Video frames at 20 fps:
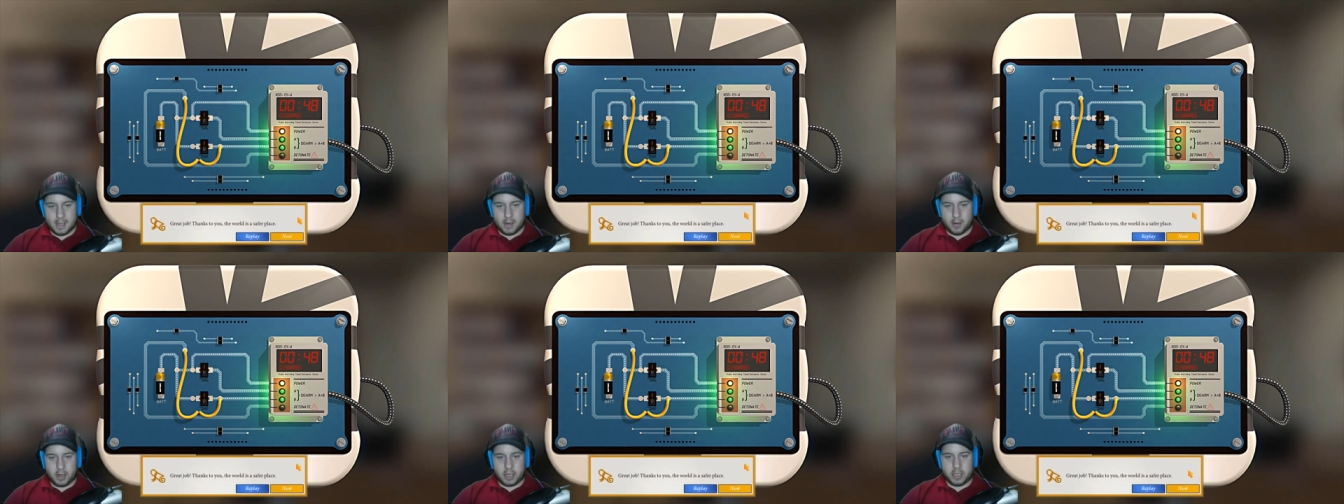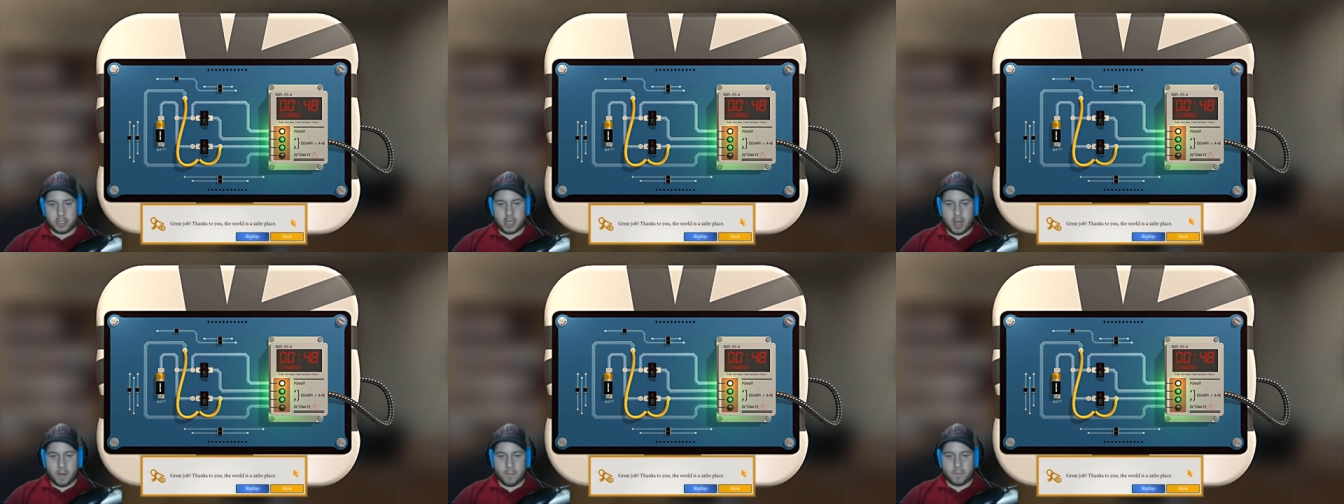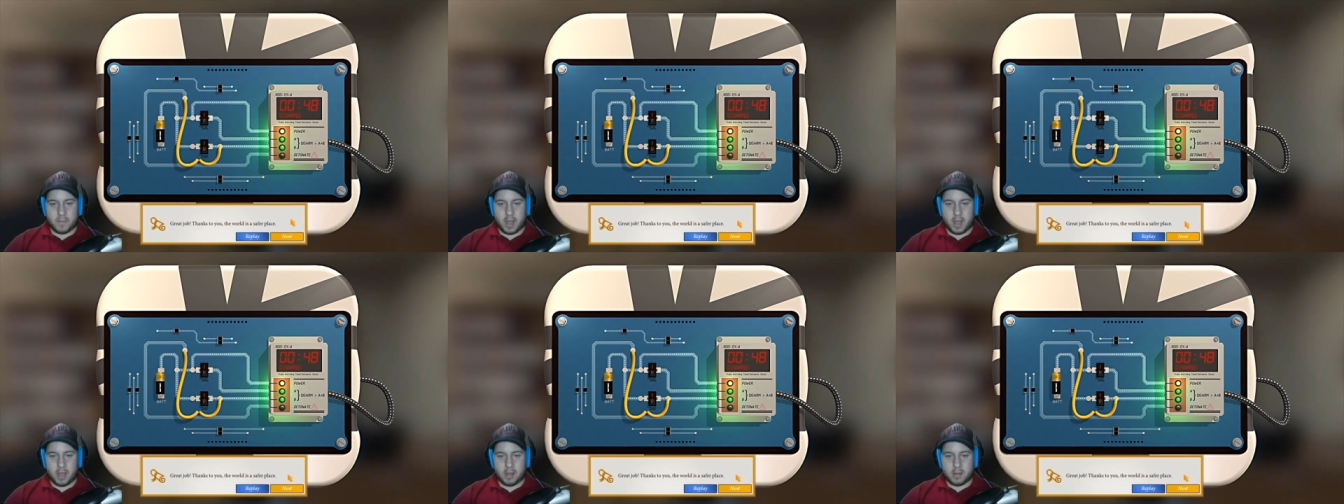Great job.
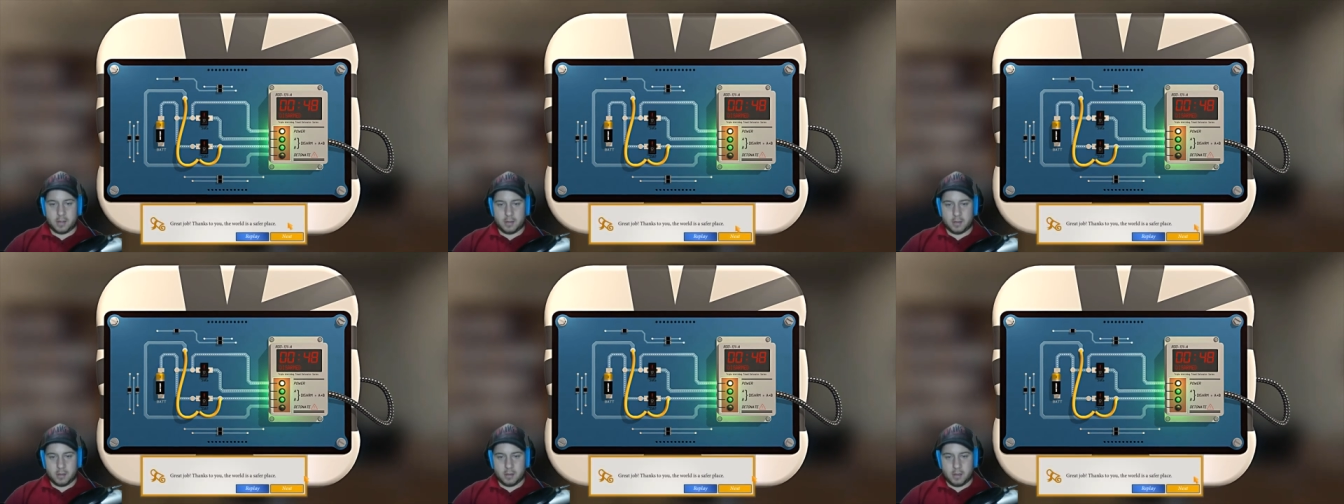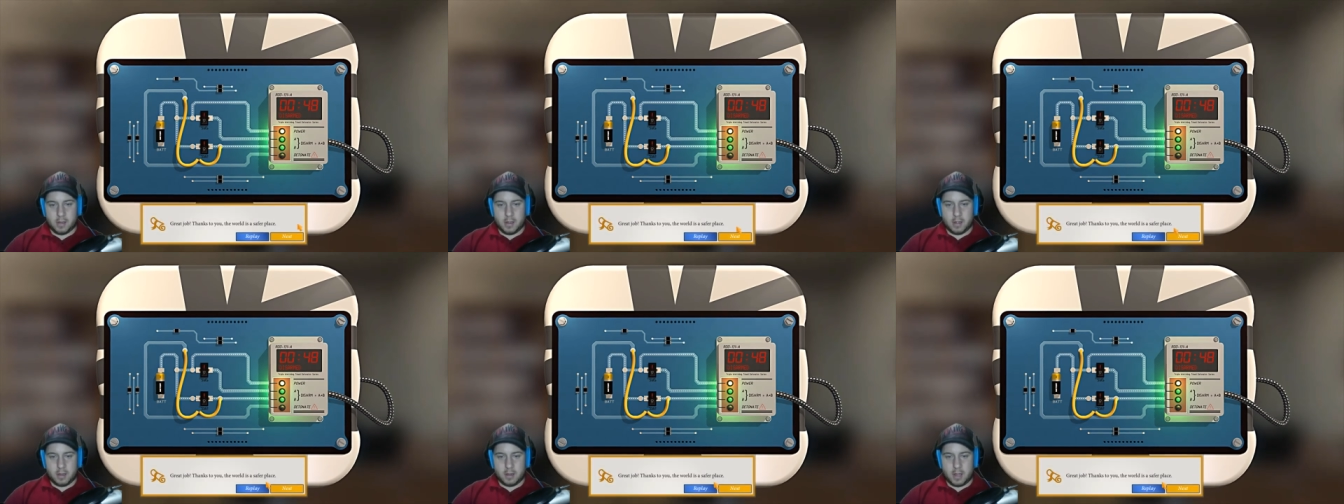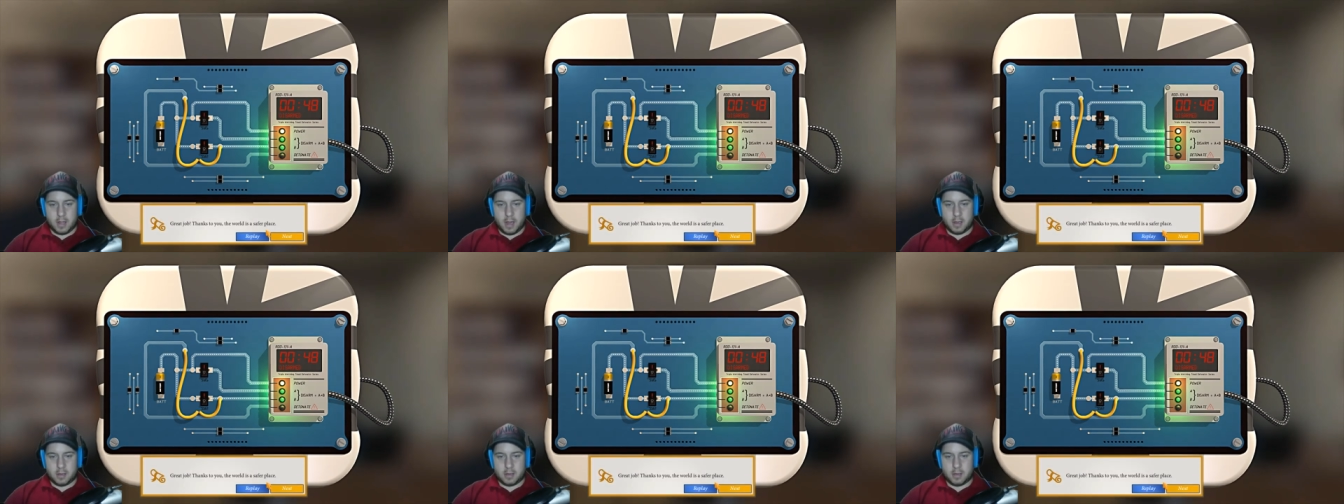Thank,
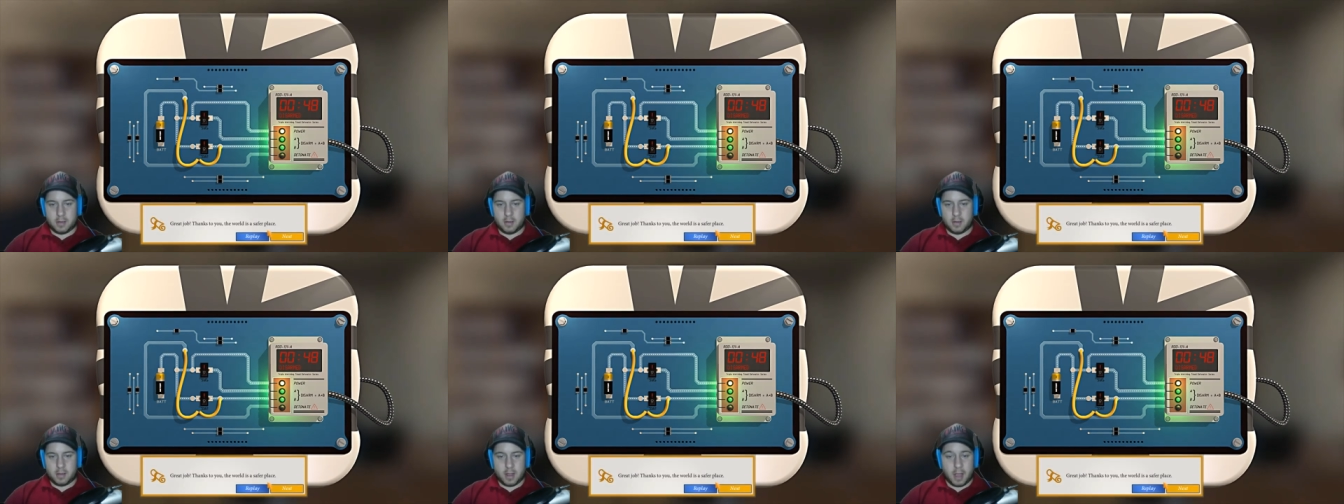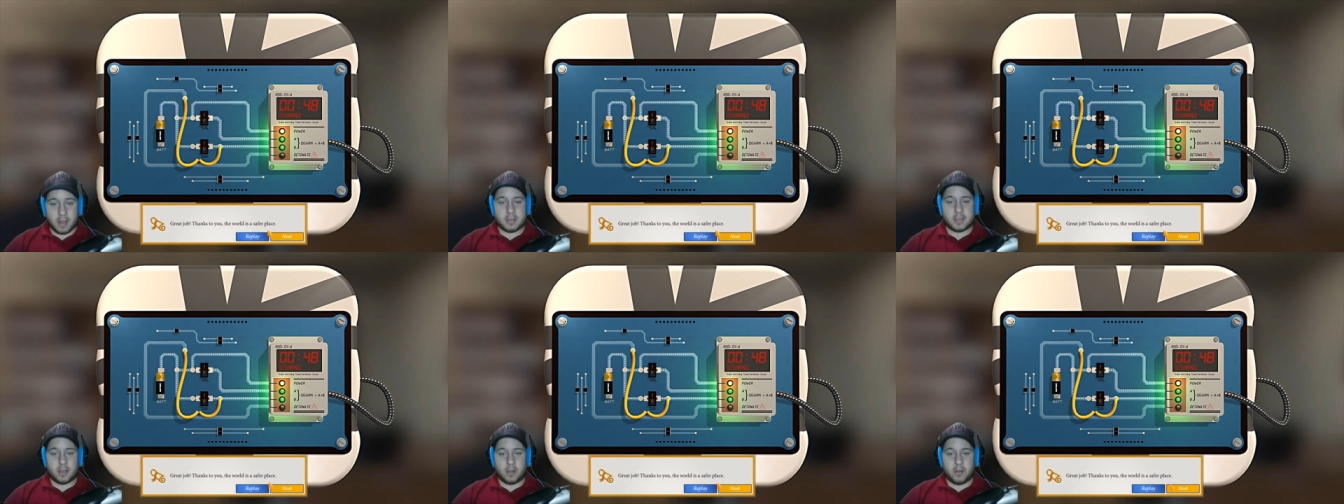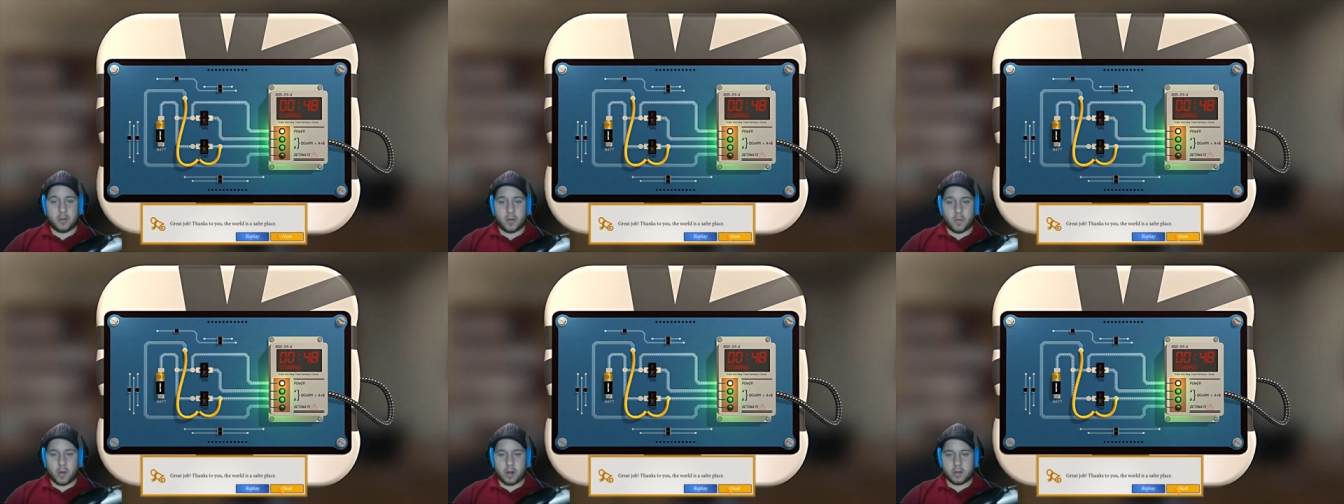thank, thanks to
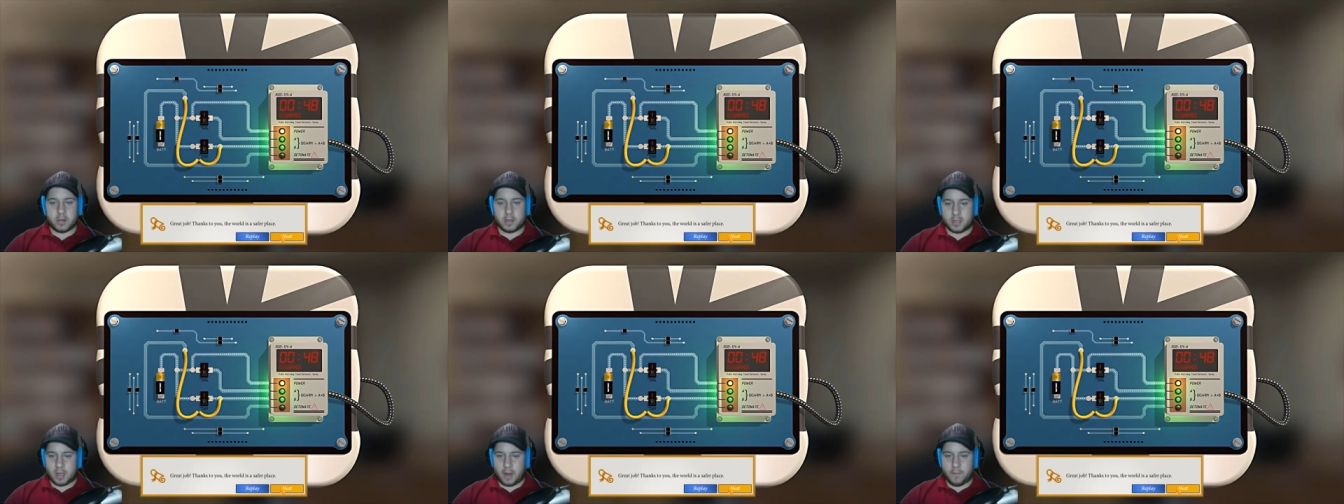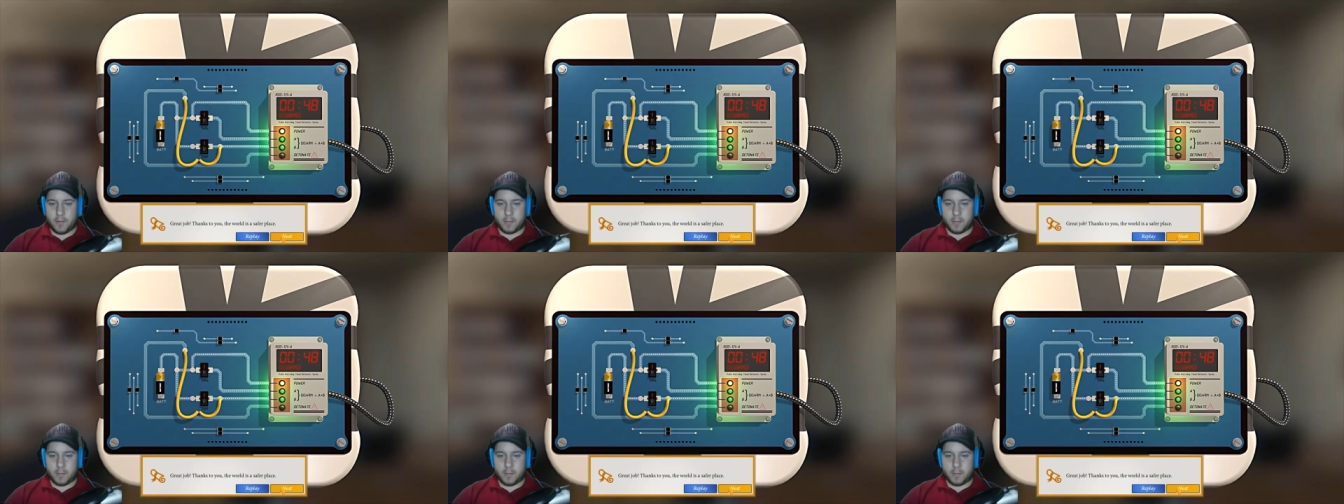you, the world is a safer